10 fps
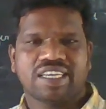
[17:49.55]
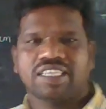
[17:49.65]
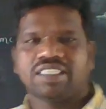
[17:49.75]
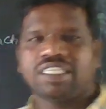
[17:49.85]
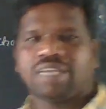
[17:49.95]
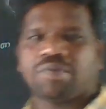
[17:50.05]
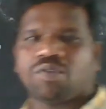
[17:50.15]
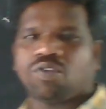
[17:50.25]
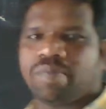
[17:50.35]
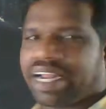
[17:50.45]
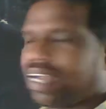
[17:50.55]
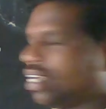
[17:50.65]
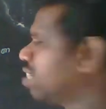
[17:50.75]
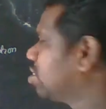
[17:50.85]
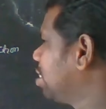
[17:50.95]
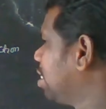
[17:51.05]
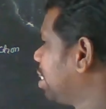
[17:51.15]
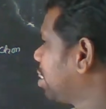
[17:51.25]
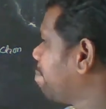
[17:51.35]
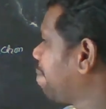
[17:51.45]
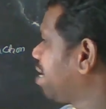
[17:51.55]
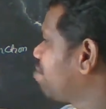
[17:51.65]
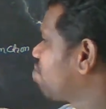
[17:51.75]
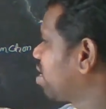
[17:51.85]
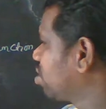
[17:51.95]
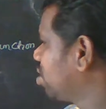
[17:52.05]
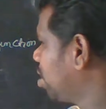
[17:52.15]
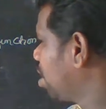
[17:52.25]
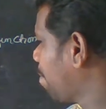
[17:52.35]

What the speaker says: C program contains the main function.